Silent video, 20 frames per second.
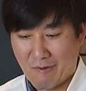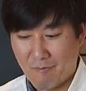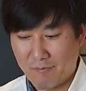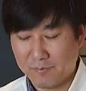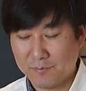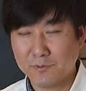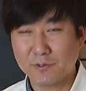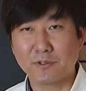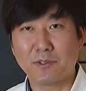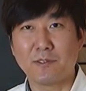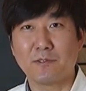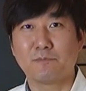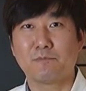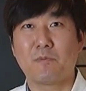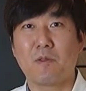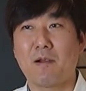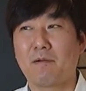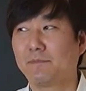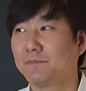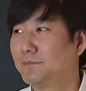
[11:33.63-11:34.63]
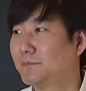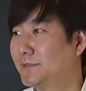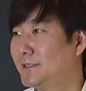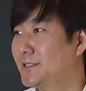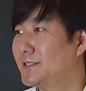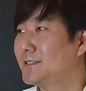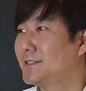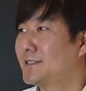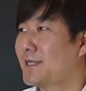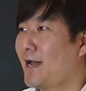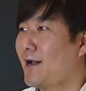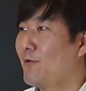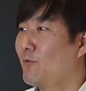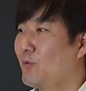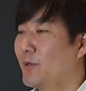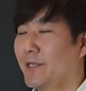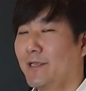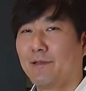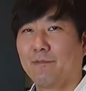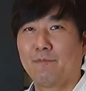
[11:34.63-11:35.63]
So, this is how
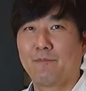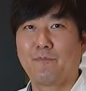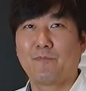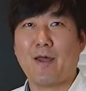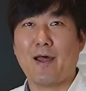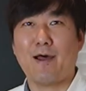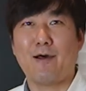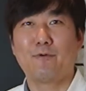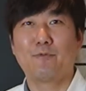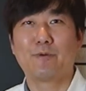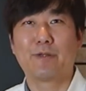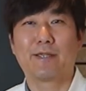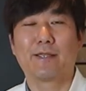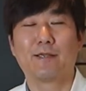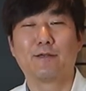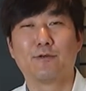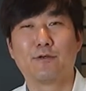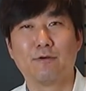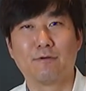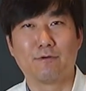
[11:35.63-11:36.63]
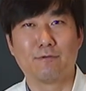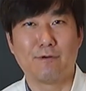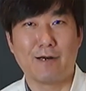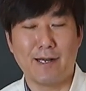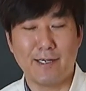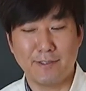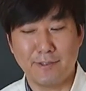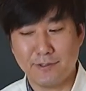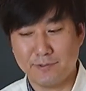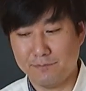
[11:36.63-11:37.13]
we can cook rice.